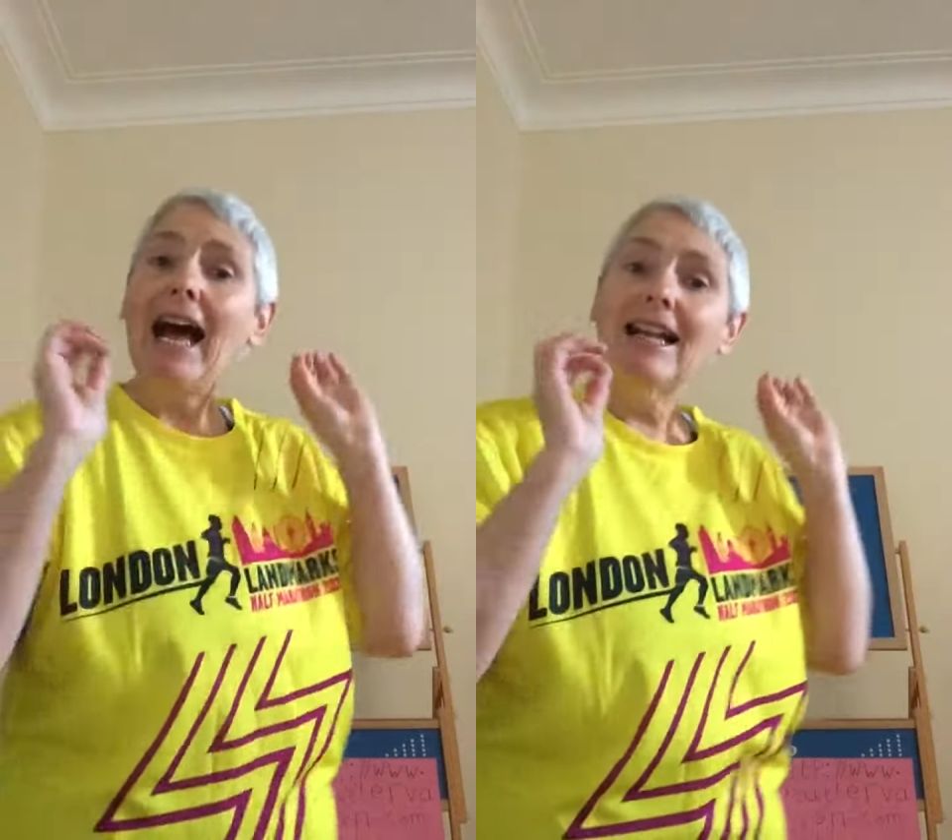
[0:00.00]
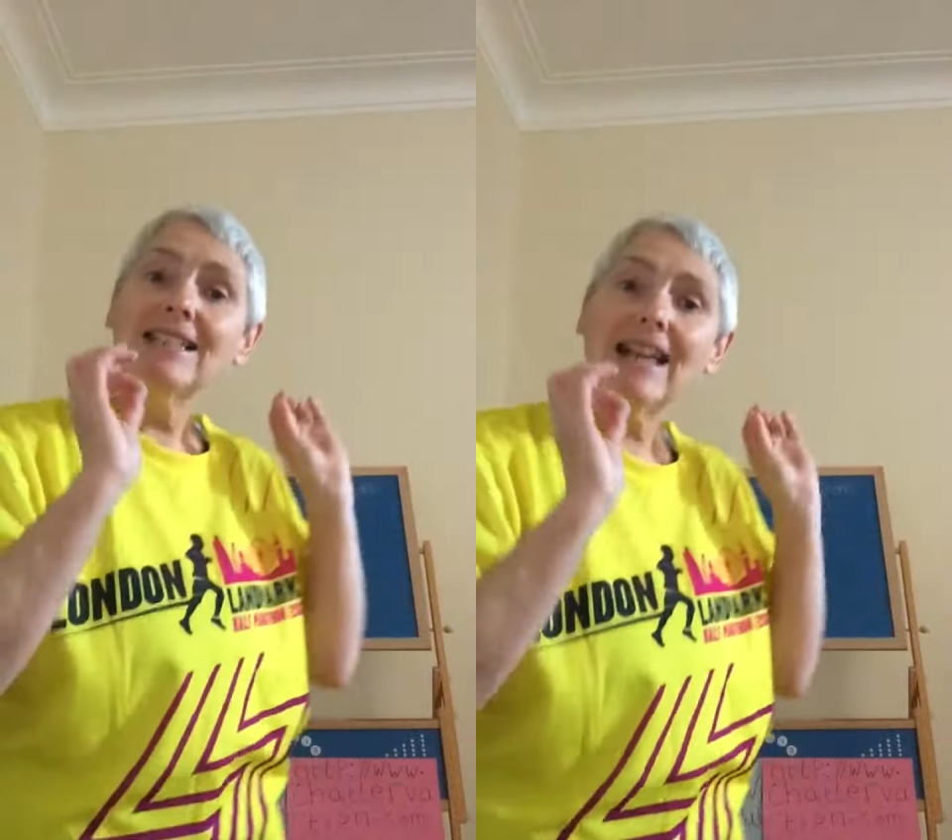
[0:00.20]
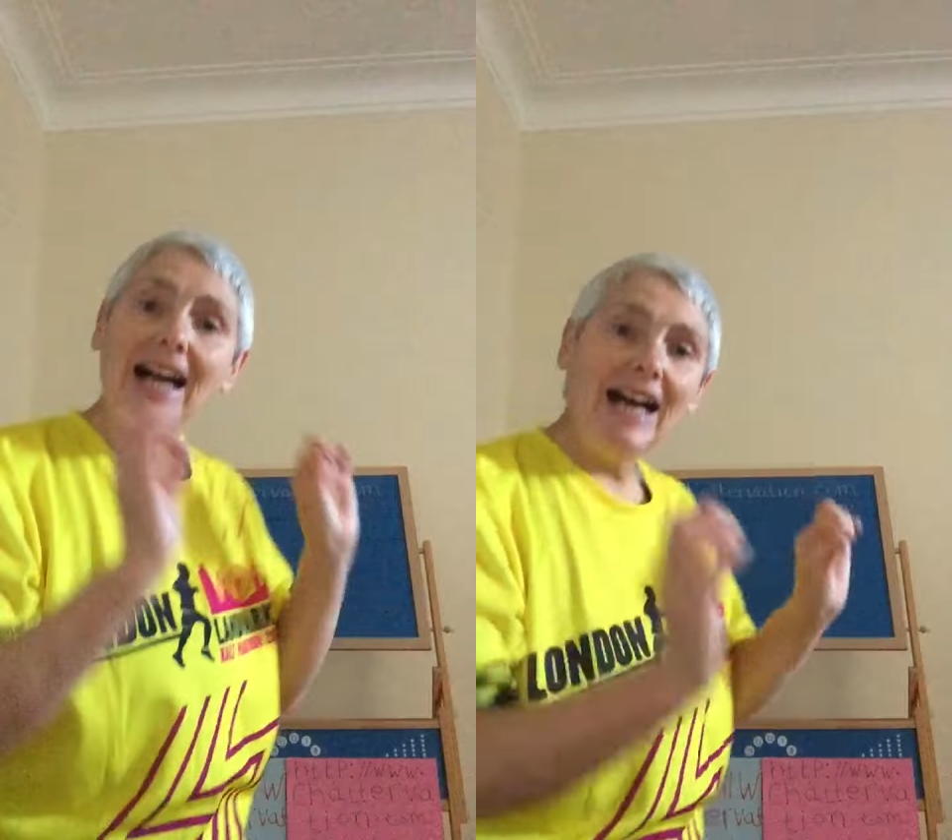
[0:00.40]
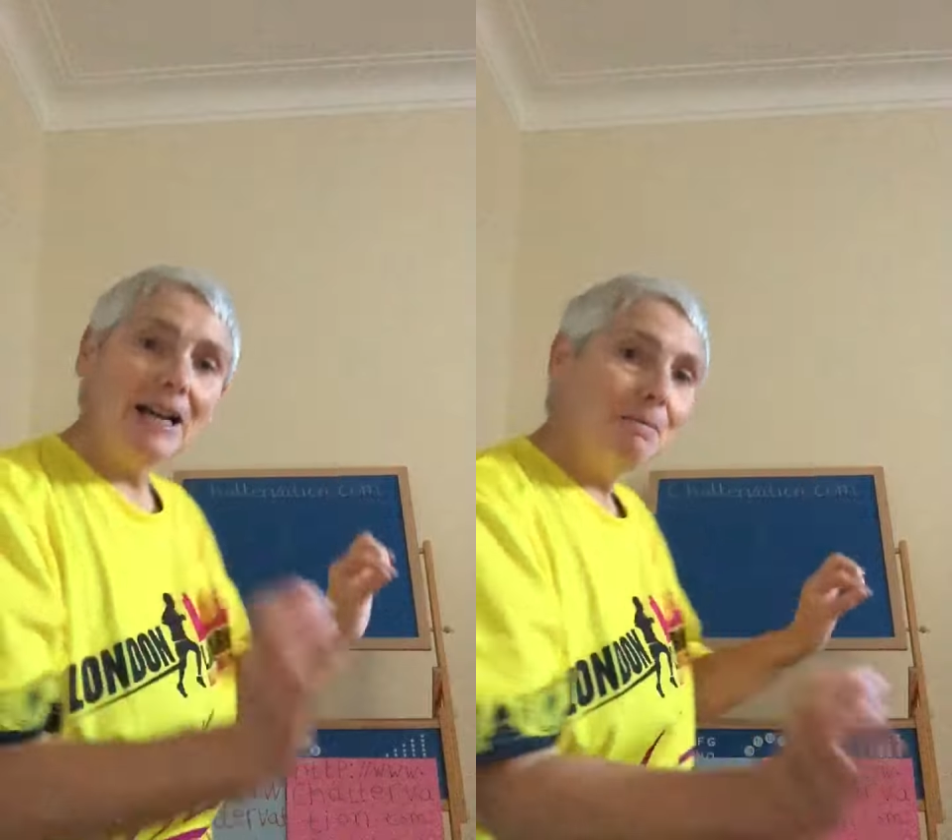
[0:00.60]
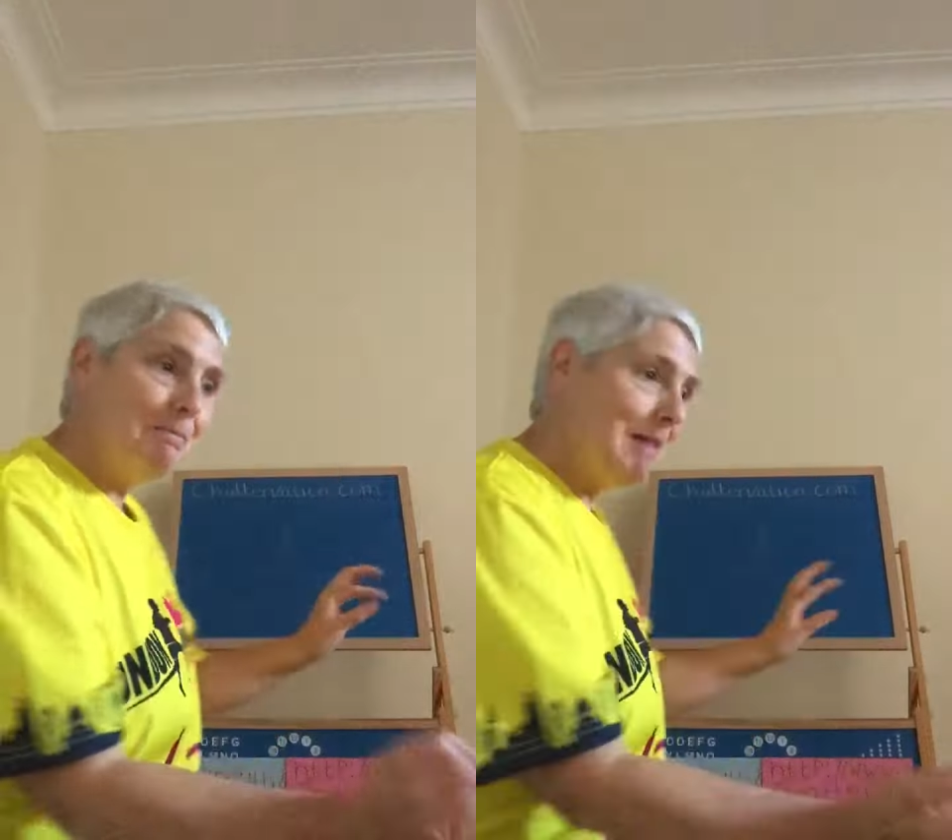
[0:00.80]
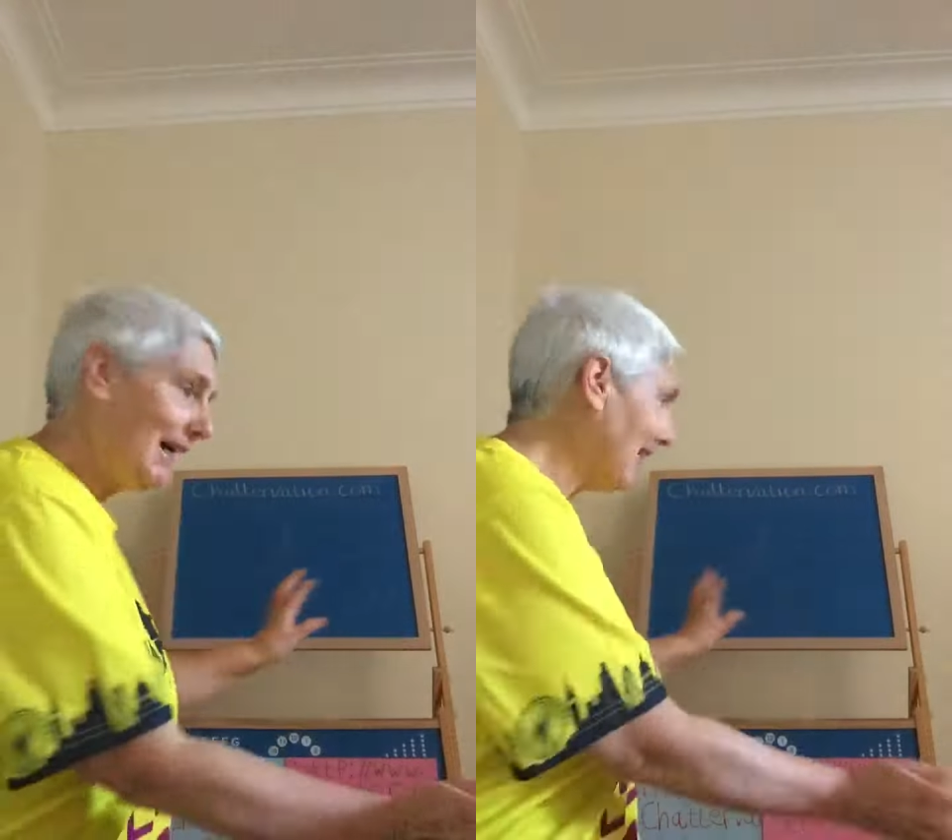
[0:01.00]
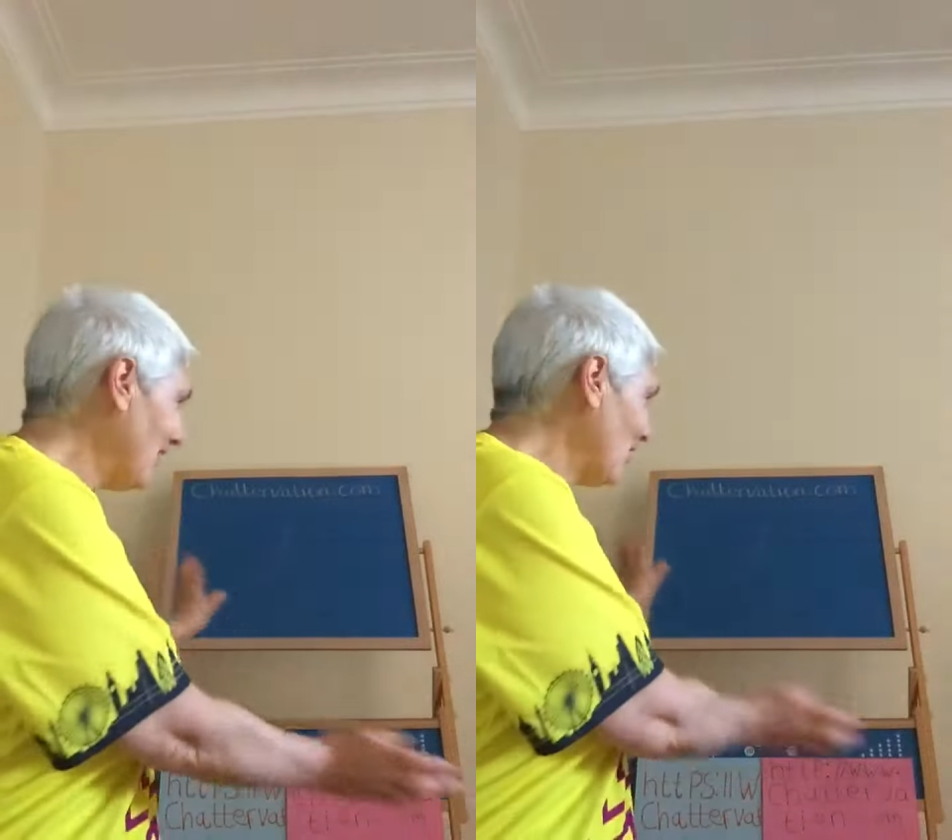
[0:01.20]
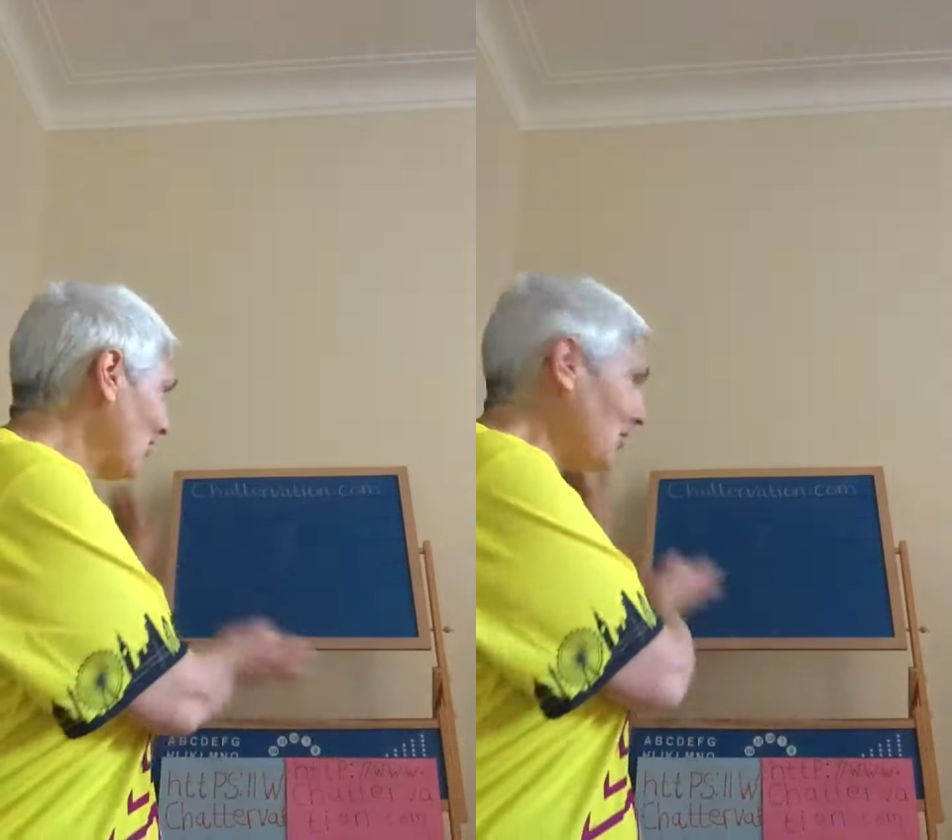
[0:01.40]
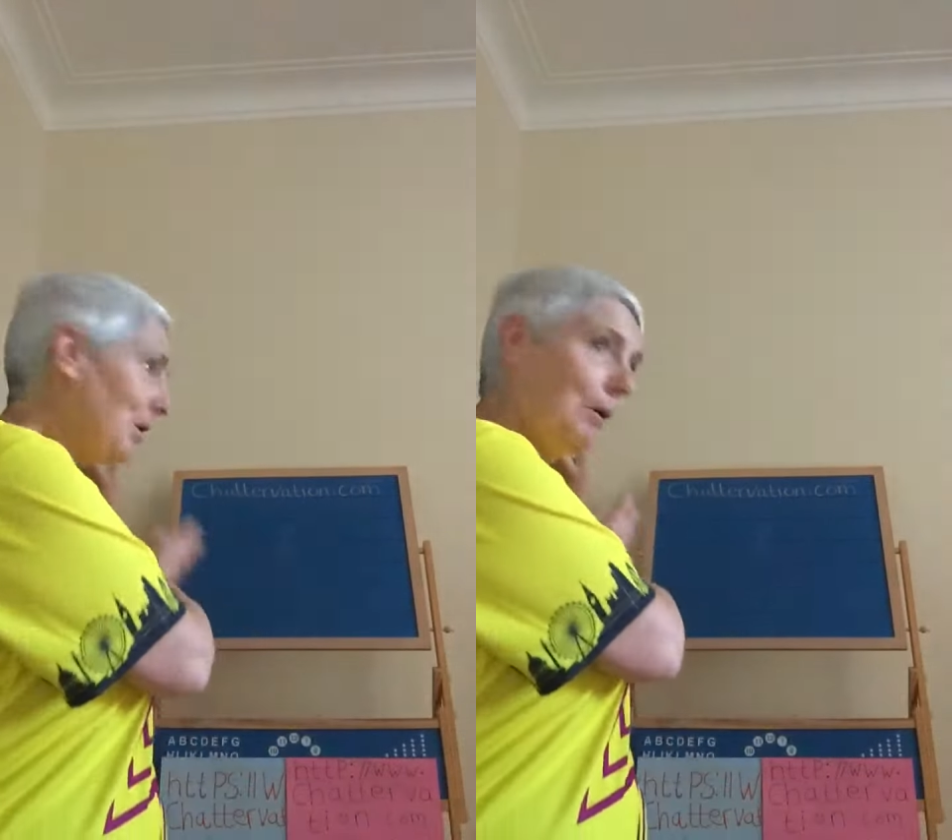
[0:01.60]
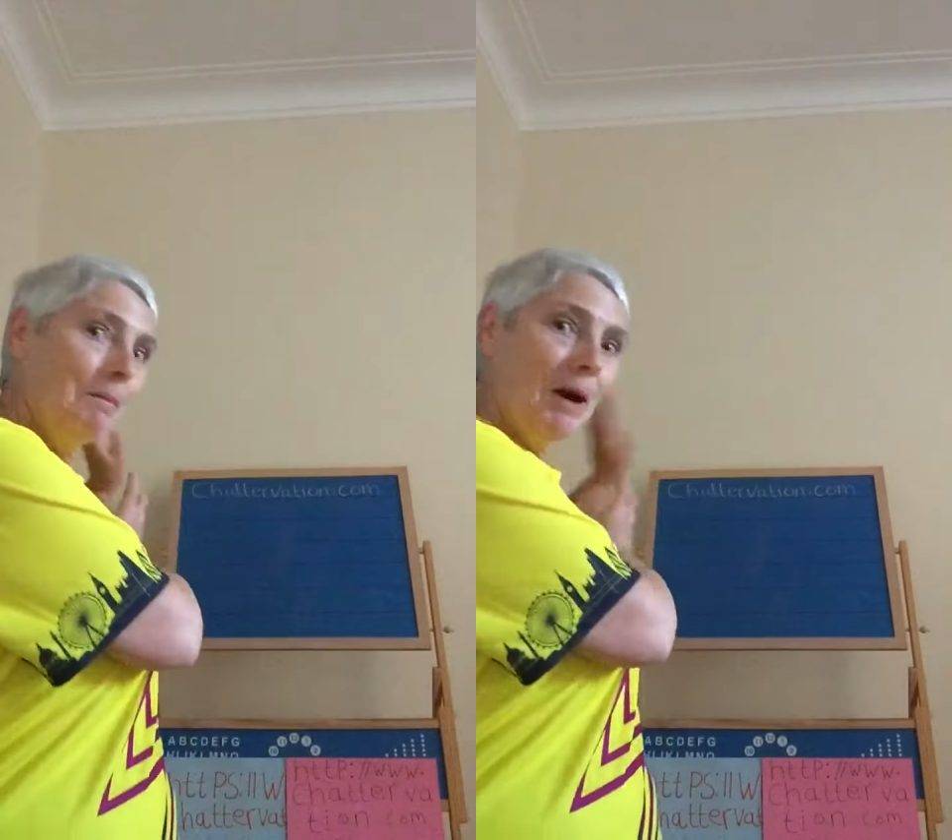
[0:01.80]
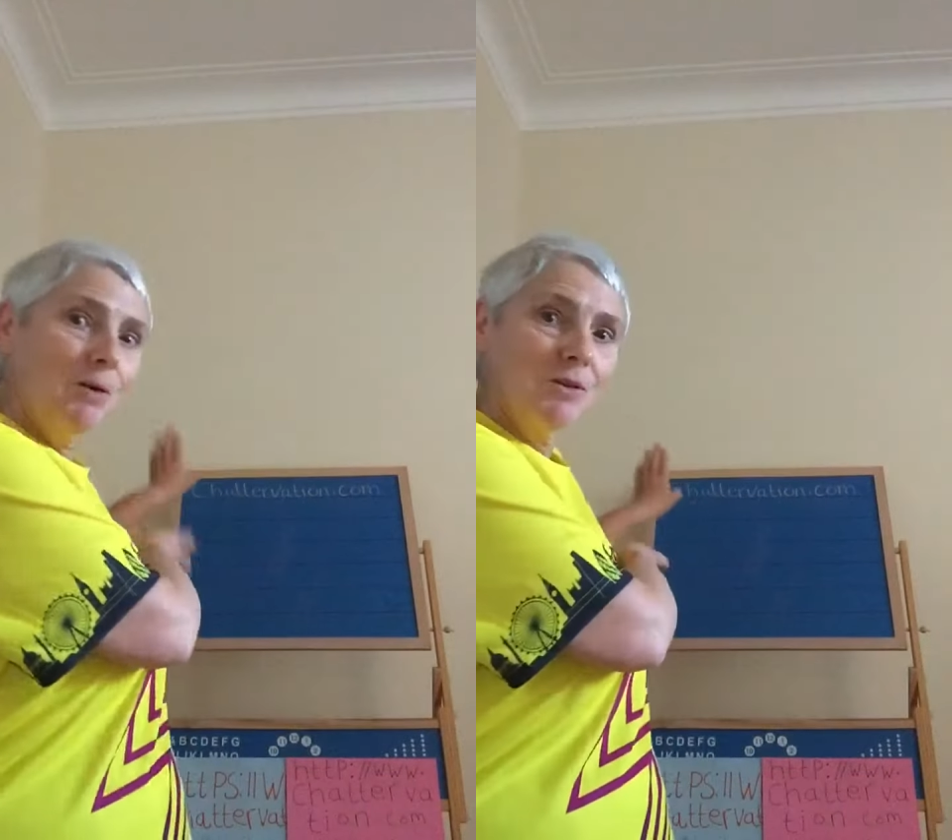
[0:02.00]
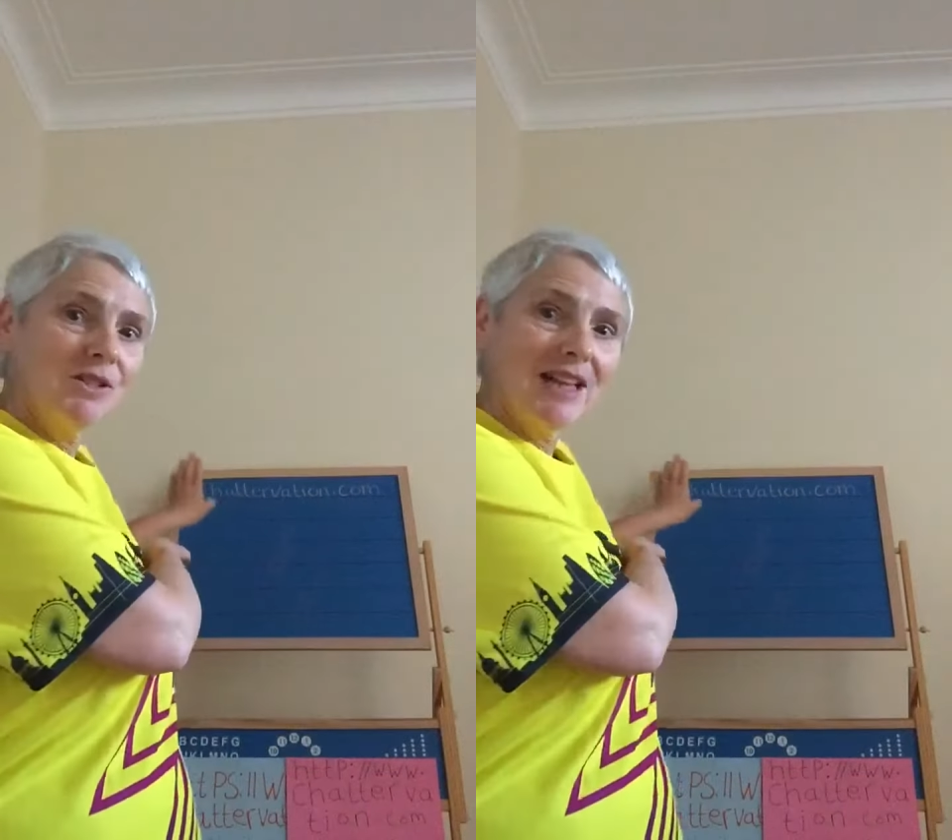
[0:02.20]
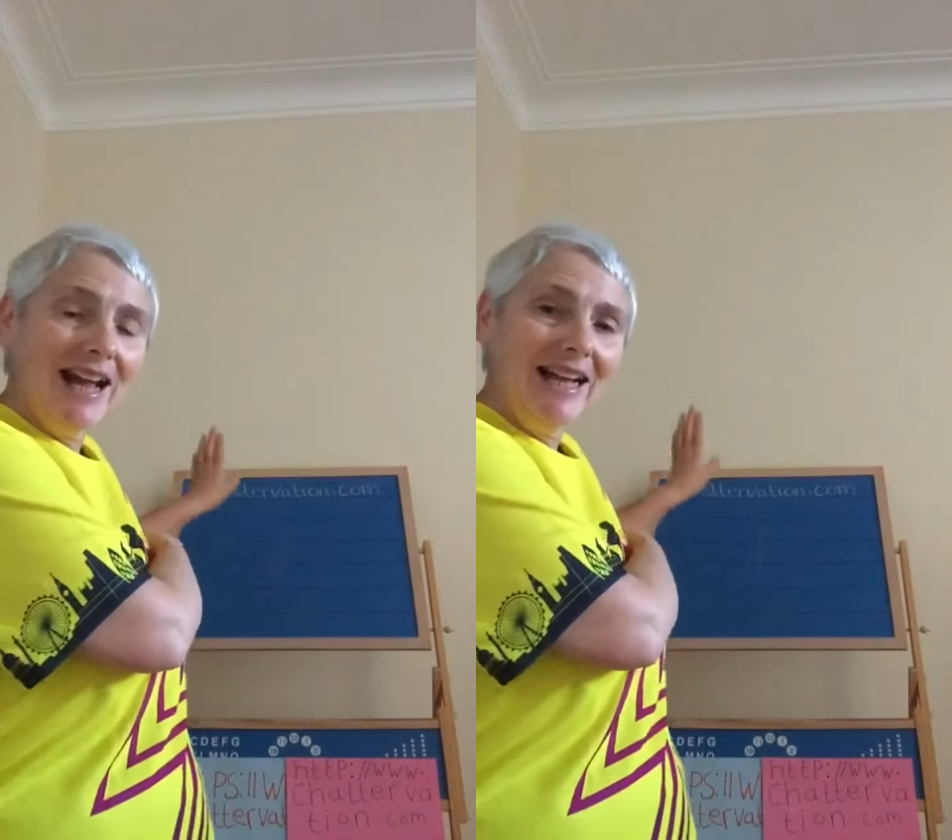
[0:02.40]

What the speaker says: and I managed to post that